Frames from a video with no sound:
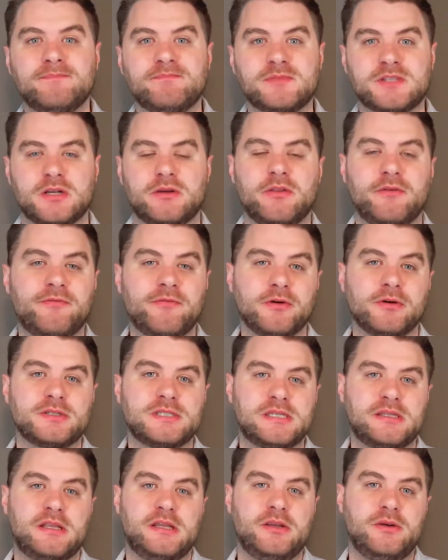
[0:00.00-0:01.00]
So the first
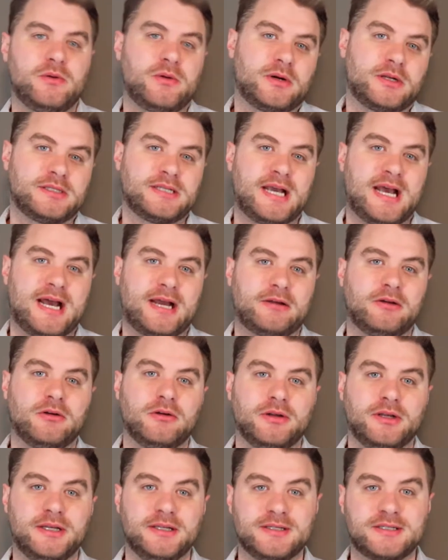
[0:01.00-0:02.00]
thing that you want to
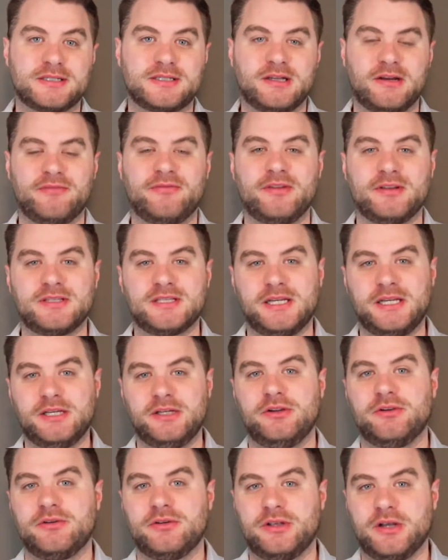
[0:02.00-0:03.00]
tackle is stuff that's in
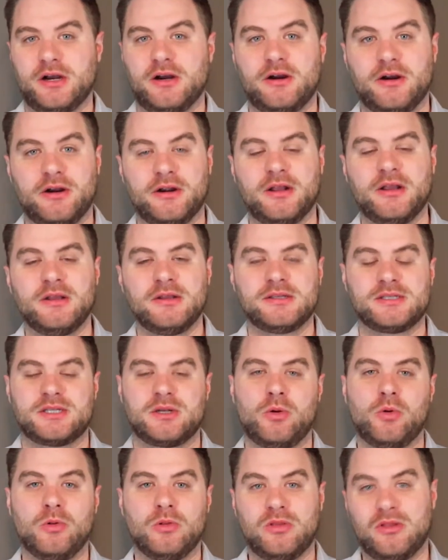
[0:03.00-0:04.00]
your yard,
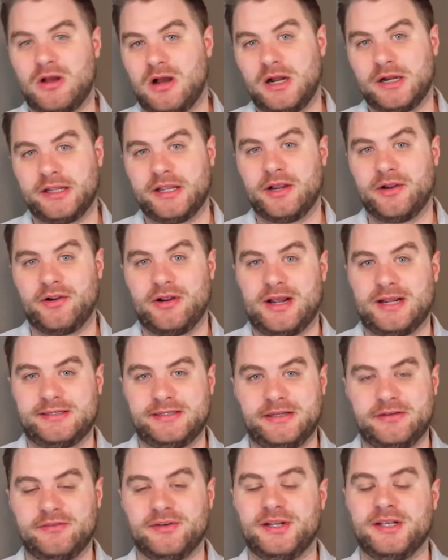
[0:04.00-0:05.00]
so lawn care
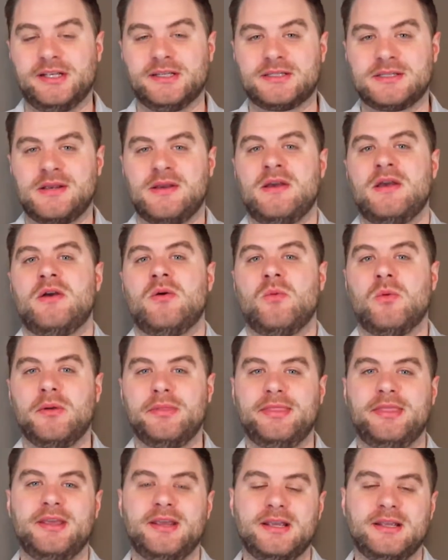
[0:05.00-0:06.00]
activities.
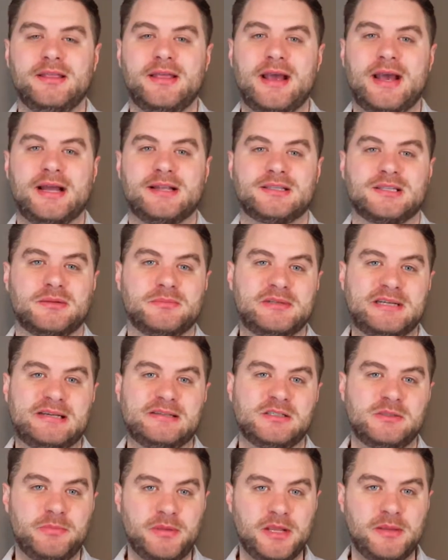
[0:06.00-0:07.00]
One thing that
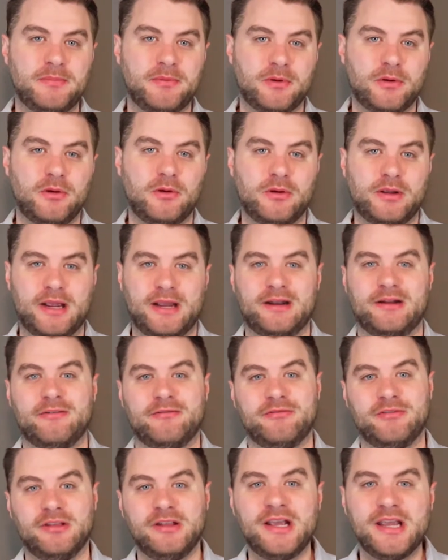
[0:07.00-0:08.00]
sometimes people kind
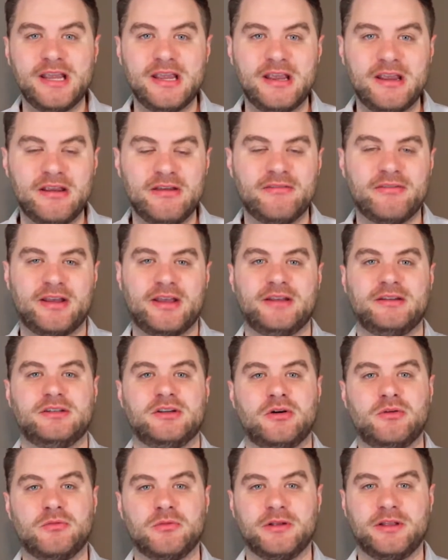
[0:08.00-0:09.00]
of leave and
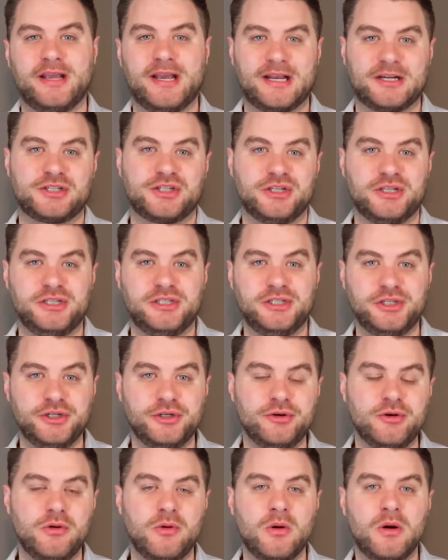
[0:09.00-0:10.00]
don't really actually
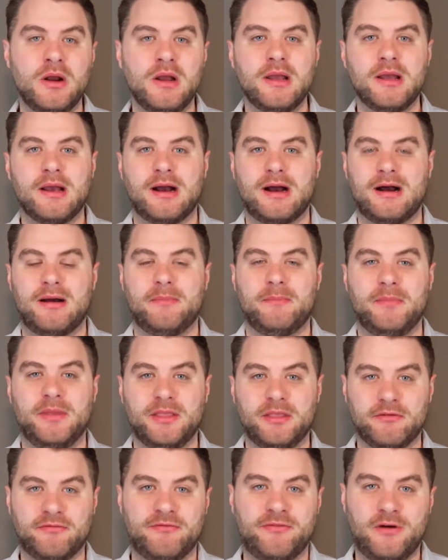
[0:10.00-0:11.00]
do
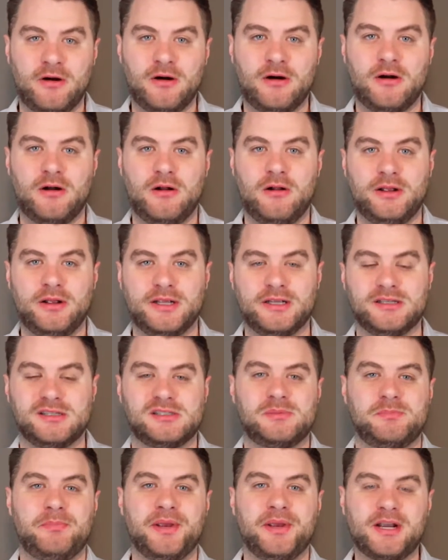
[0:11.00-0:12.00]
in the fall
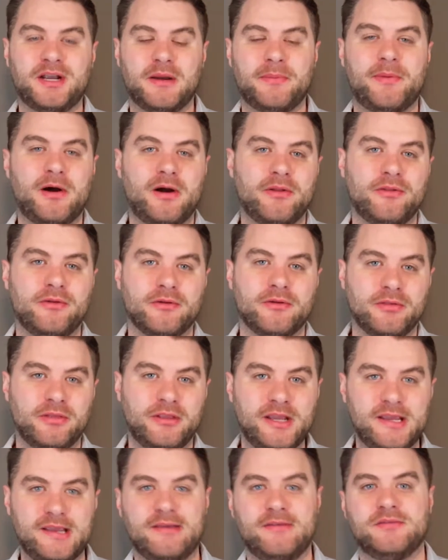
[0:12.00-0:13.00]
is pick up all their
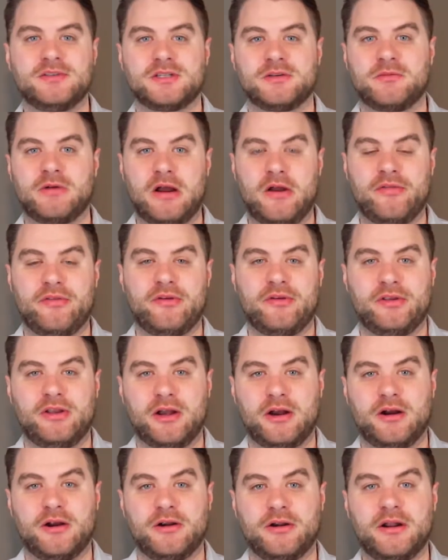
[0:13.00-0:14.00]
leaves around their
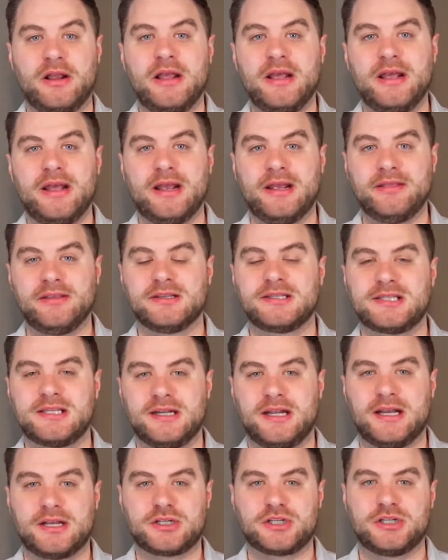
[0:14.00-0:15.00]
yard. And this
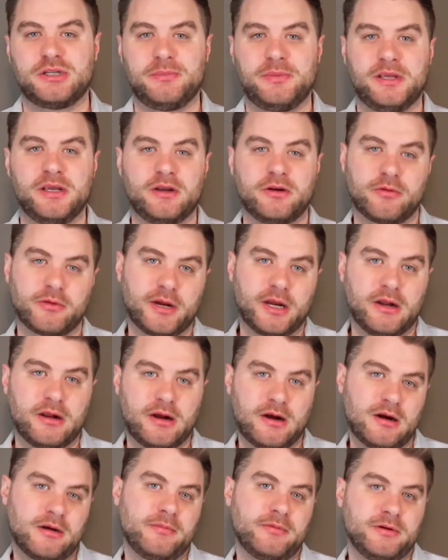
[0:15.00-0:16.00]
can actually be a great
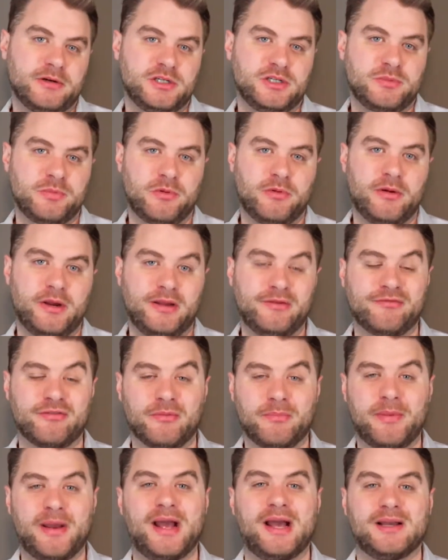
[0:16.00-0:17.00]
harborage point
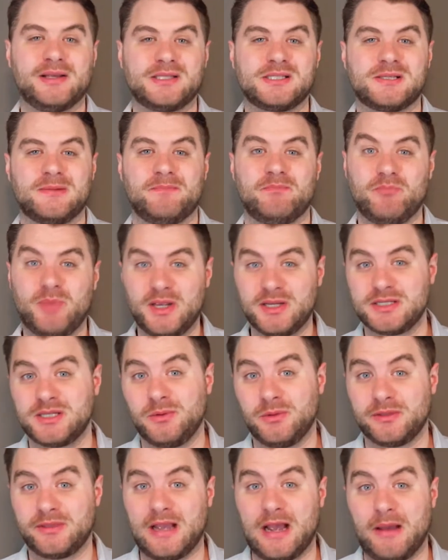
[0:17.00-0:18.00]
for pests. And
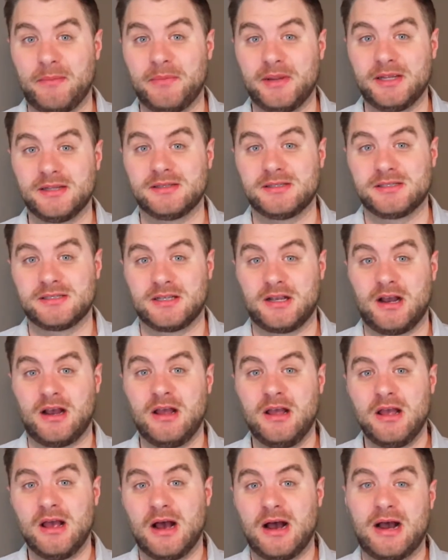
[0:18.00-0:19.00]
basically what that means is
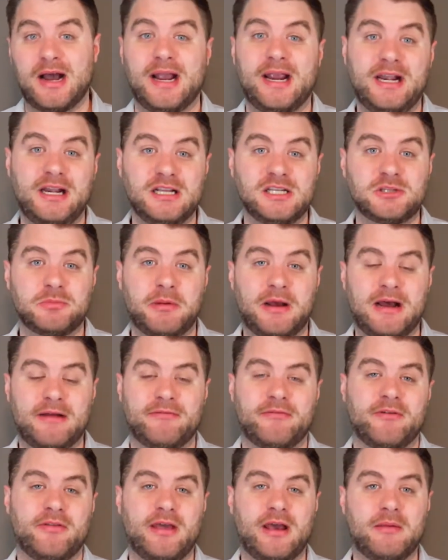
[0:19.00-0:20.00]
a hiding
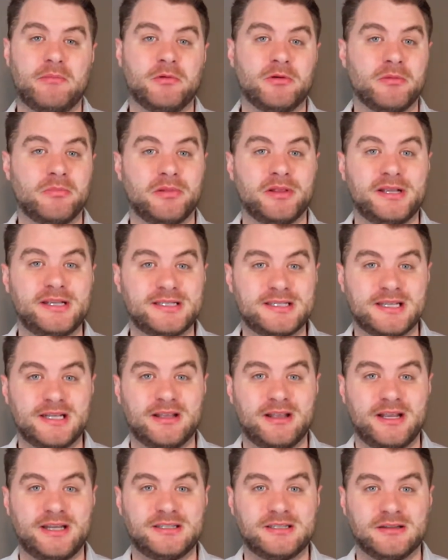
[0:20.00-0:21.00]
spot for them or a place
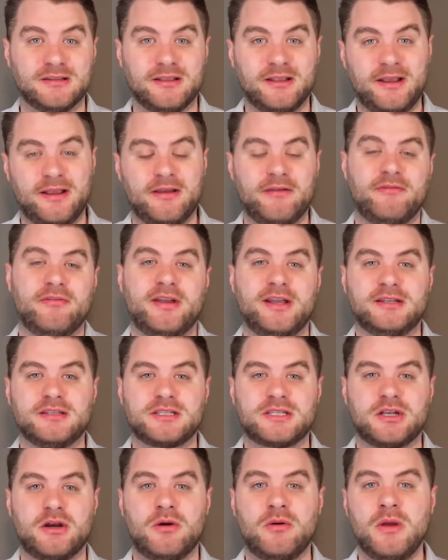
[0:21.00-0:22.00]
they like to live.
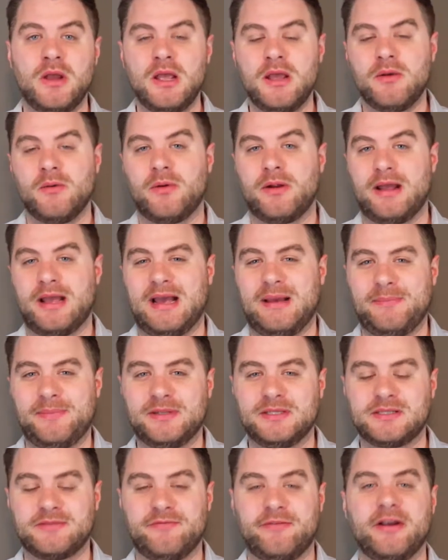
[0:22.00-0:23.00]
And so what
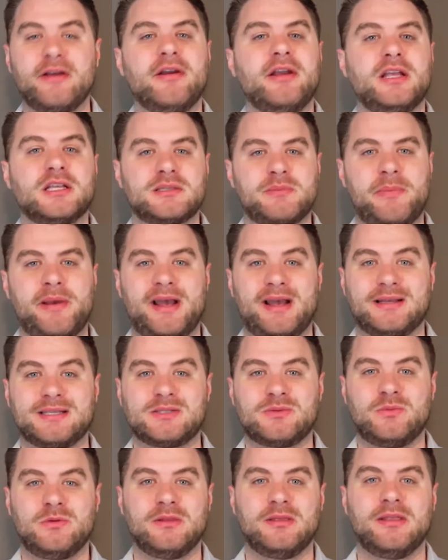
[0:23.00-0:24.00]
happens, various
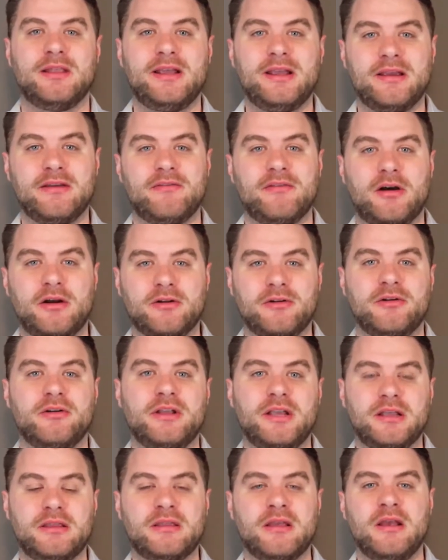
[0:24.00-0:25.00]
pests will live
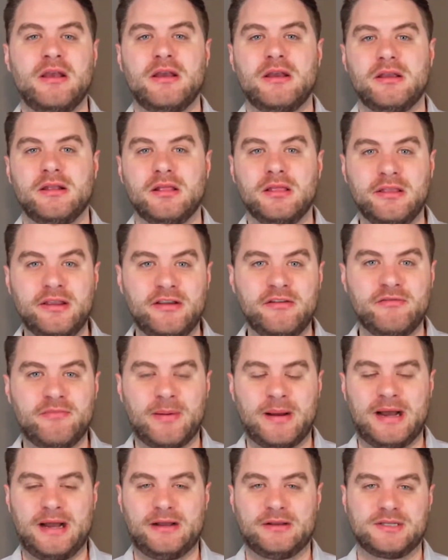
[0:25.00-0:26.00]
underneath leaf
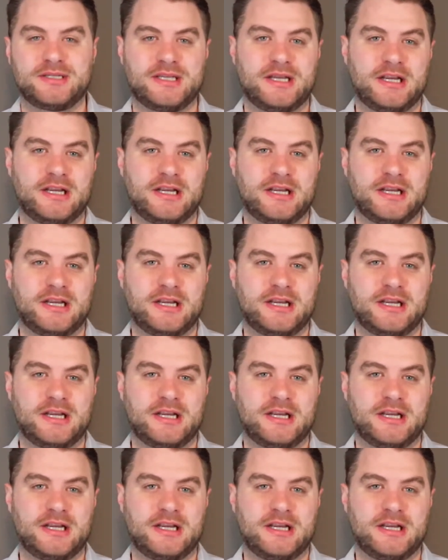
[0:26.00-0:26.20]
piles.